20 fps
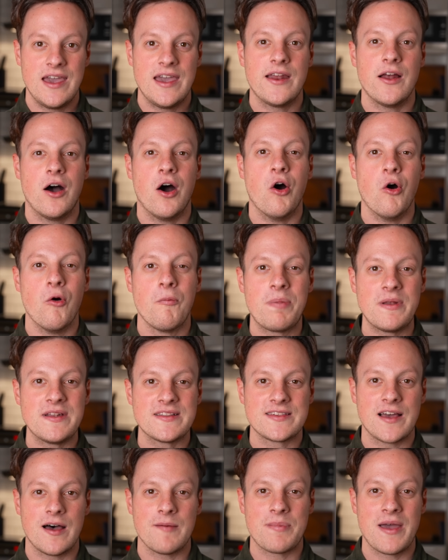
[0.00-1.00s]
it
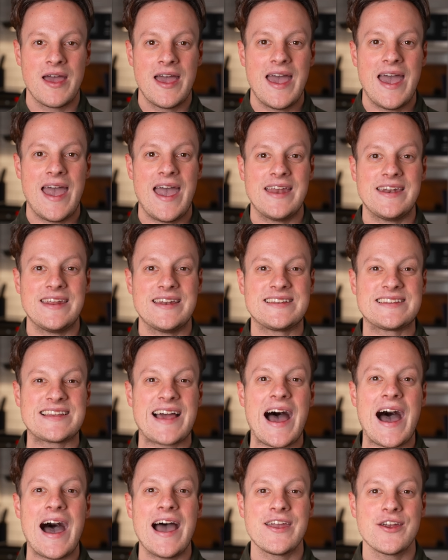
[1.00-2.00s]
opens up an
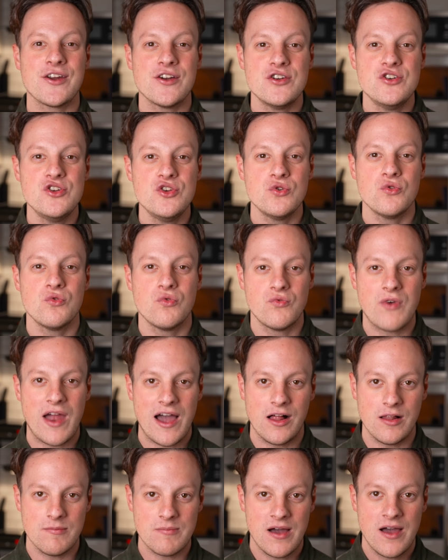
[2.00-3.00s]
entire new
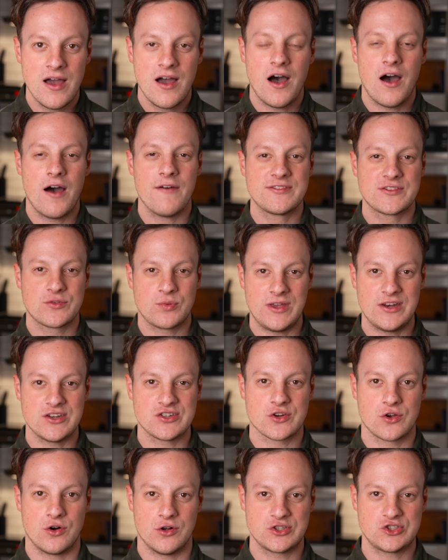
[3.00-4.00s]
realm of
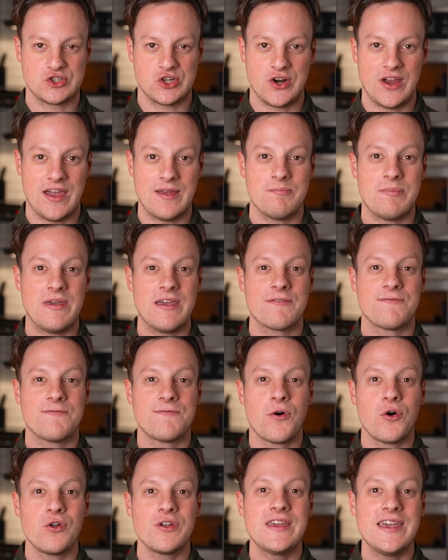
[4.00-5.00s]
Swedish culture and being
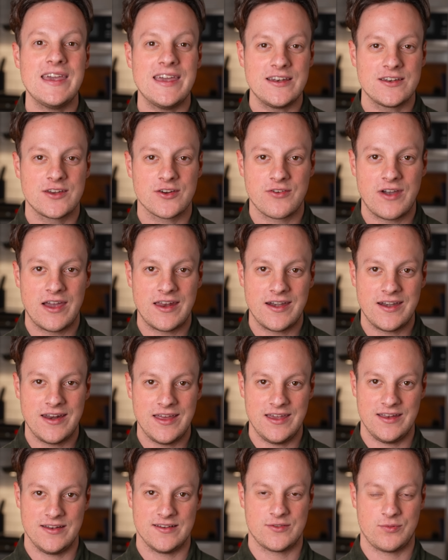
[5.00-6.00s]
fully integrated
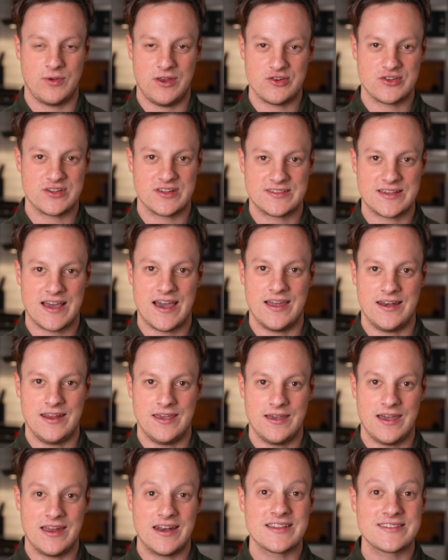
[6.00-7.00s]
in Swedish
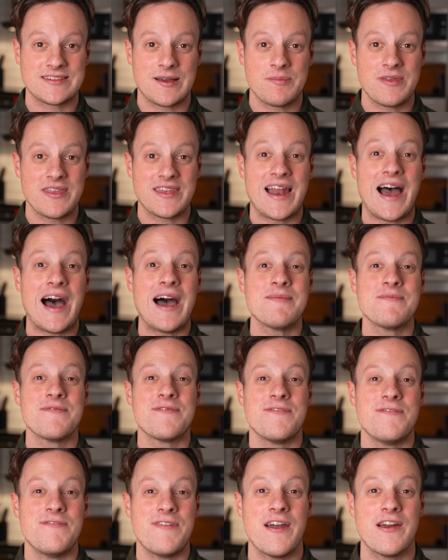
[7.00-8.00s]
society. And it's something that
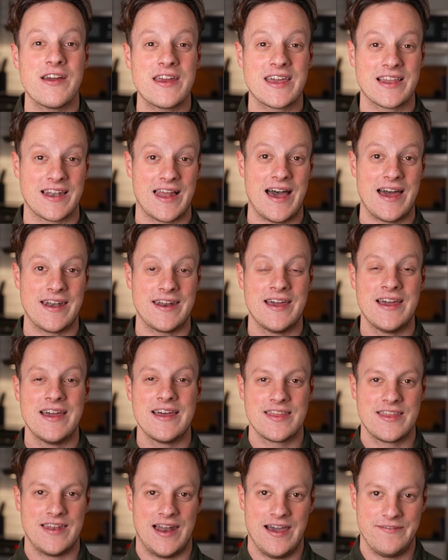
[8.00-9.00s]
I'm very glad
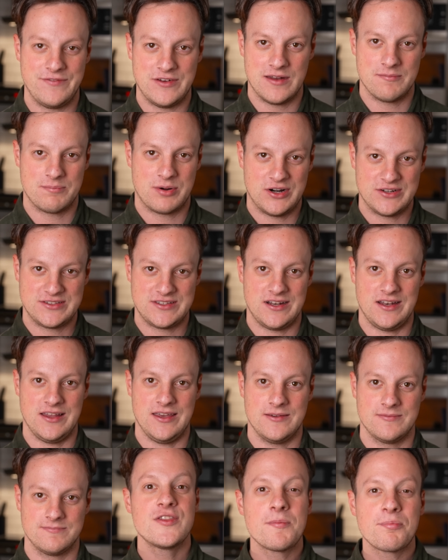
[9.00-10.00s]
that I've done
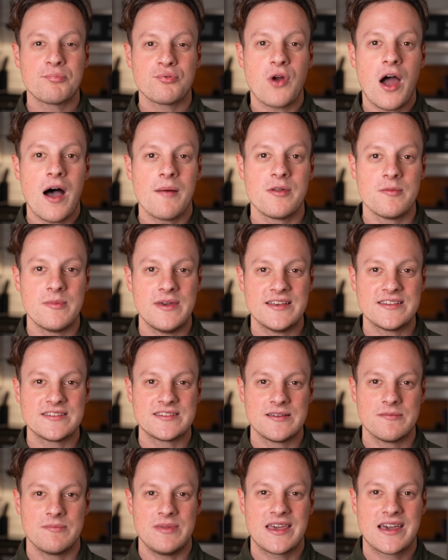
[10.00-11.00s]
personally. The problem
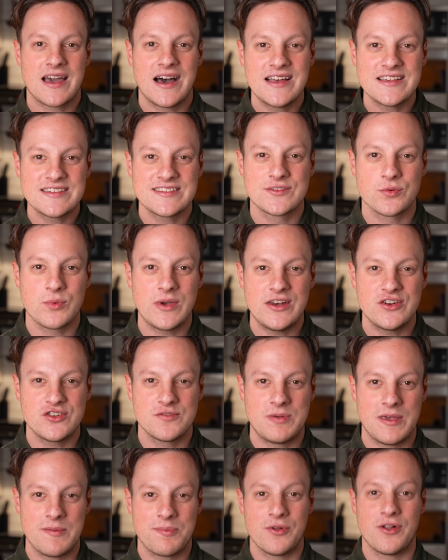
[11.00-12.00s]
is because Swedish
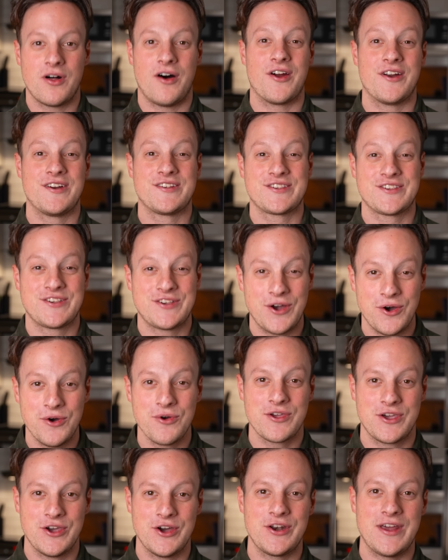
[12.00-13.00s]
people are so
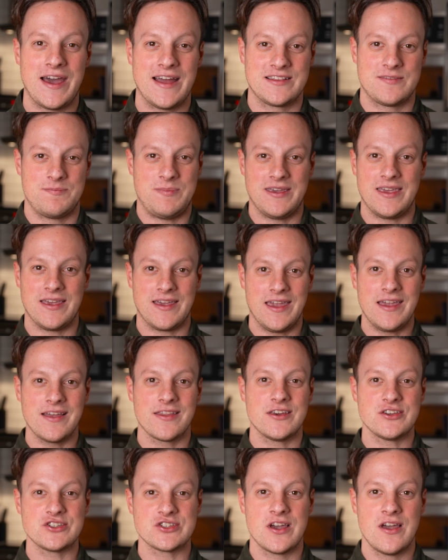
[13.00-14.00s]
good at speaking
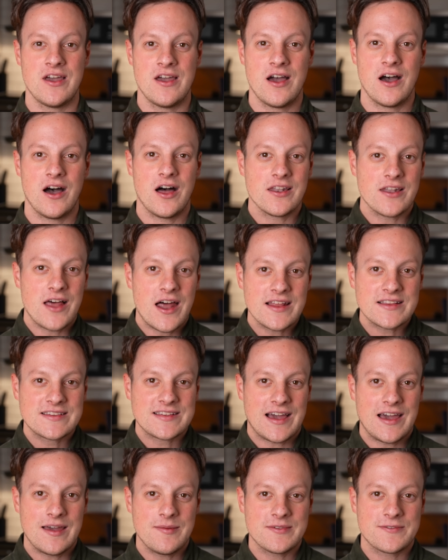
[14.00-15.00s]
English, a lot of
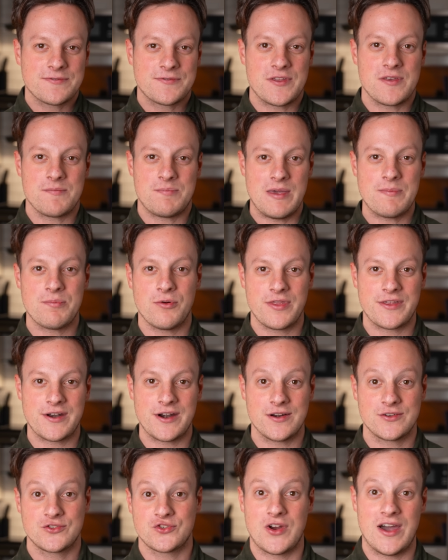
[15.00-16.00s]
times for the people that
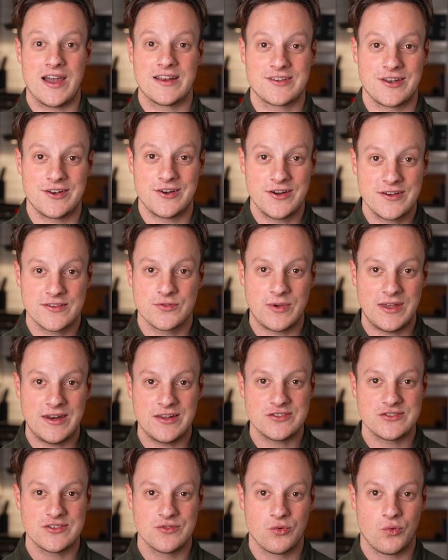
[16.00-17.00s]
are trying to learn
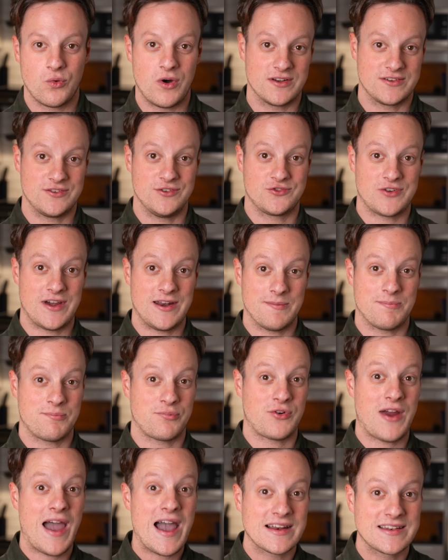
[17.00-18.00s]
Swedish, want to try to
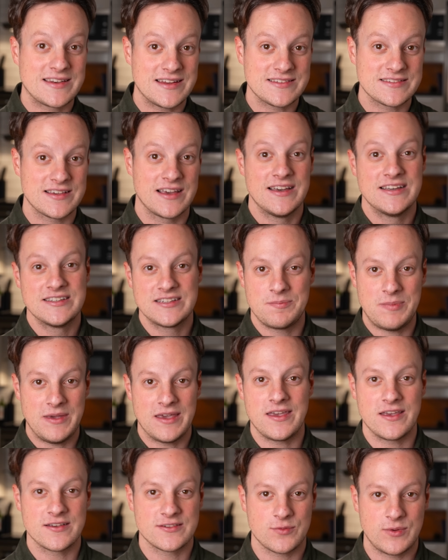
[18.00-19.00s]
practice
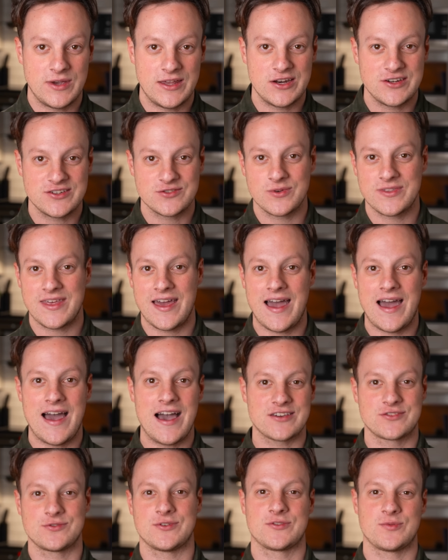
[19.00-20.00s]
speaking Swedish with
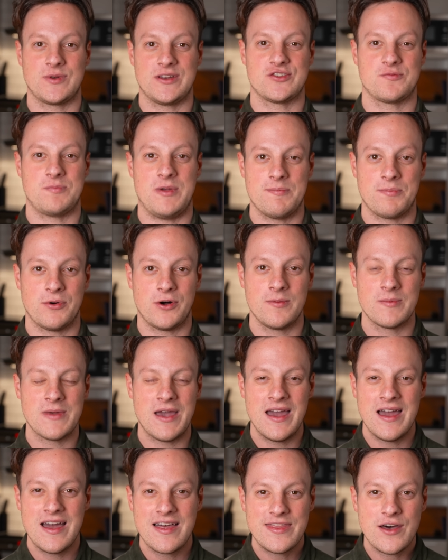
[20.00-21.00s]
actual Swedish people,
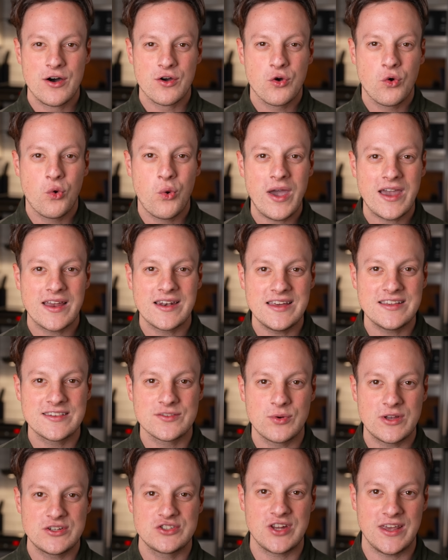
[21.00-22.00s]
they'll quickly
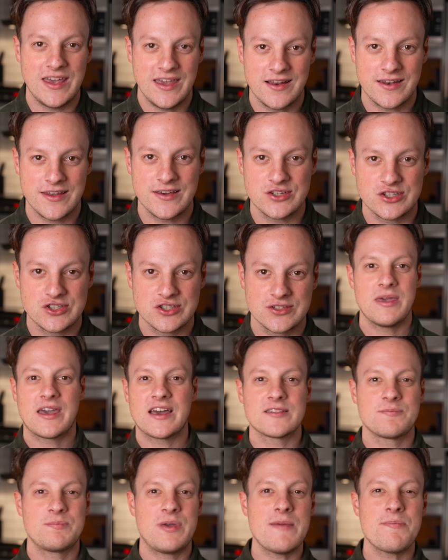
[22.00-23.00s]
switch to English
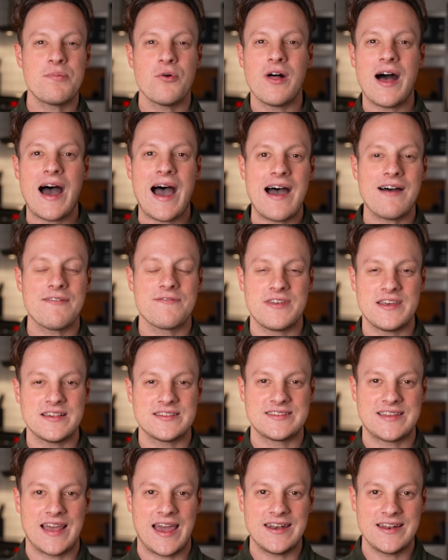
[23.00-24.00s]
because people have
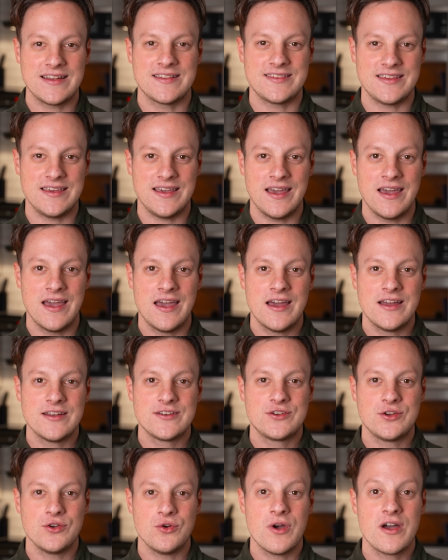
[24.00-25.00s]
this tendency
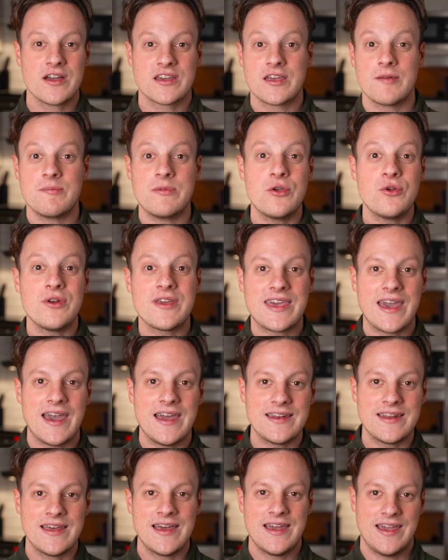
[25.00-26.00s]
to
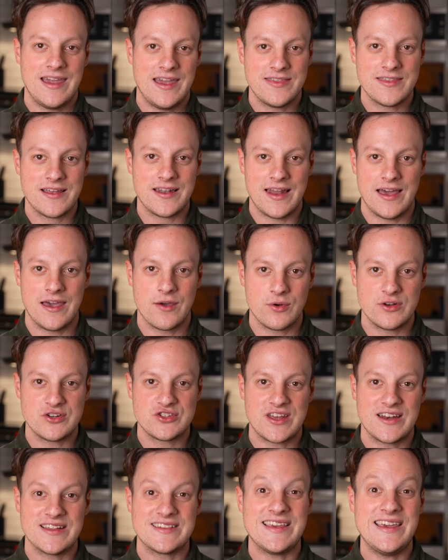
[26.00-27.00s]
communicate in the language
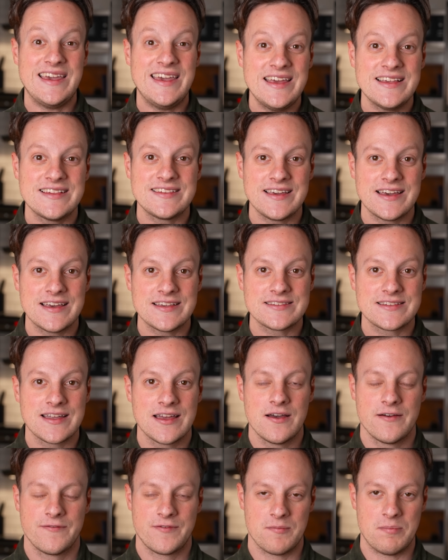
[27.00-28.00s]
that is easiest
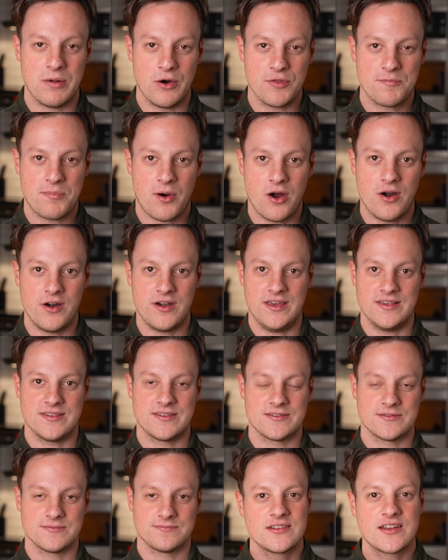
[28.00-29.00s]
for both
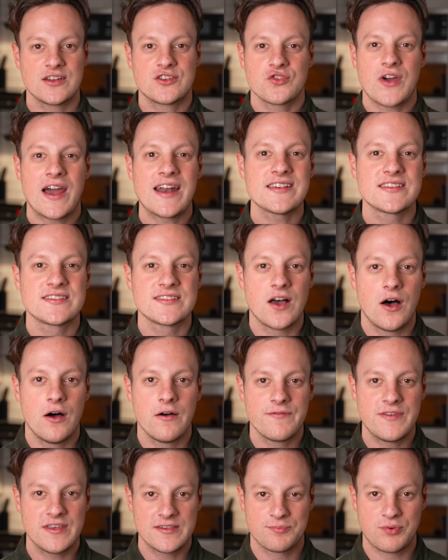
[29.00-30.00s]
parties. To try to
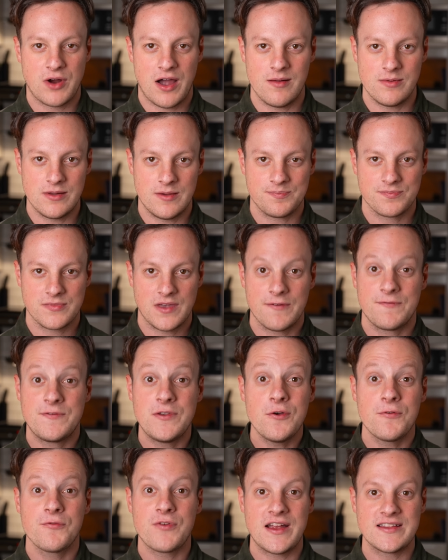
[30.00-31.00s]
solve this problem, a
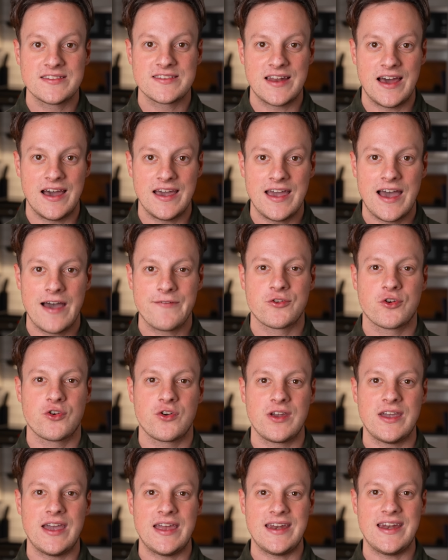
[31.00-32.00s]
few friends and I have
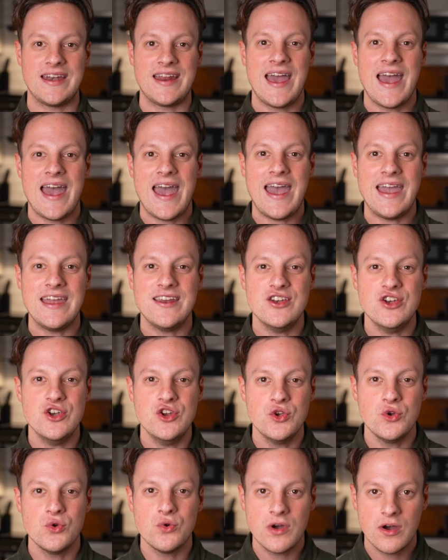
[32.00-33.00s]
created a
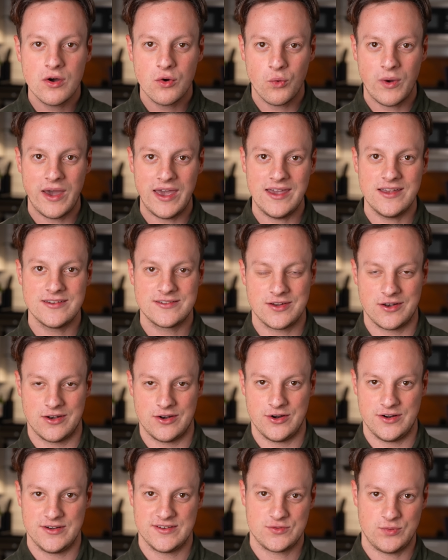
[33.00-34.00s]
new way to
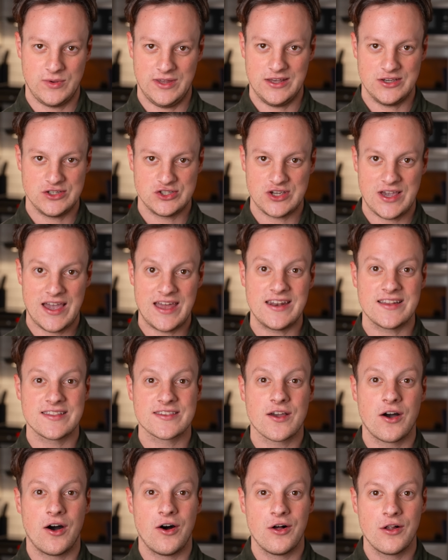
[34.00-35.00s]
learn Swedish, and it's
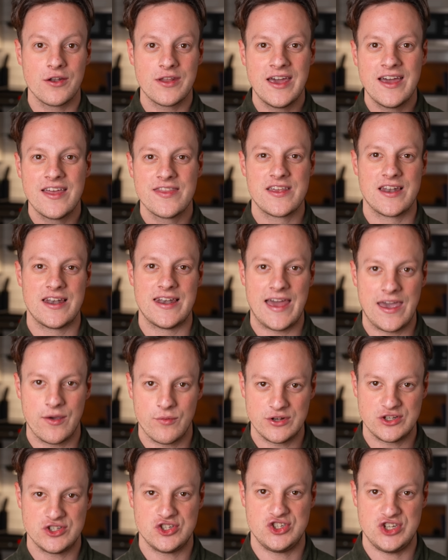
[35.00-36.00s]
called the
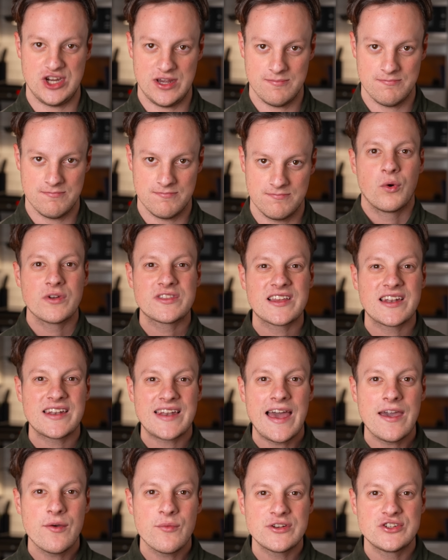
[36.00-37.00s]
Language Gym. What the
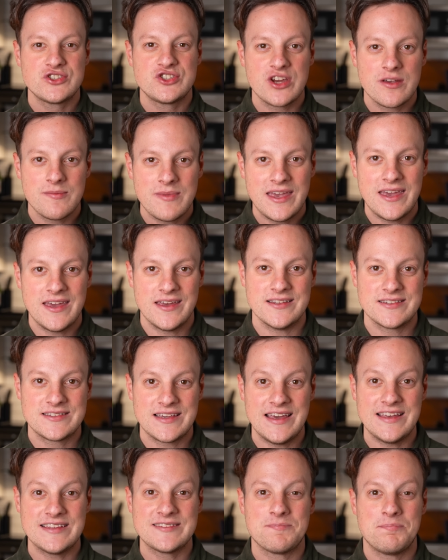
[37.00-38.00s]
Language Gym is,
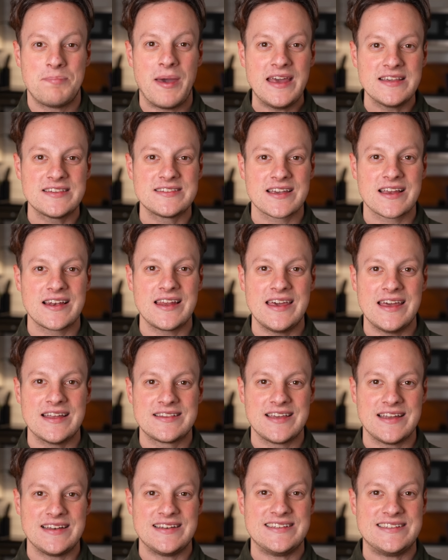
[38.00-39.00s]
is basically
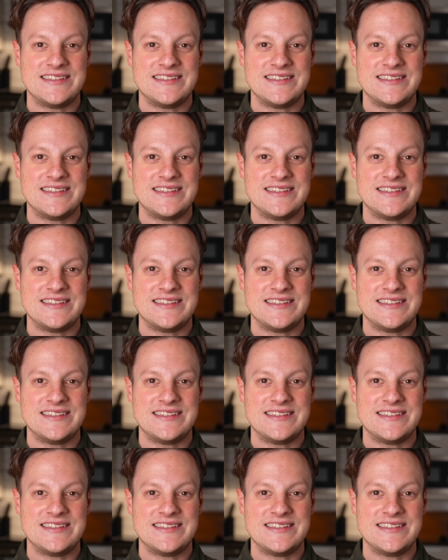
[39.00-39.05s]
it's a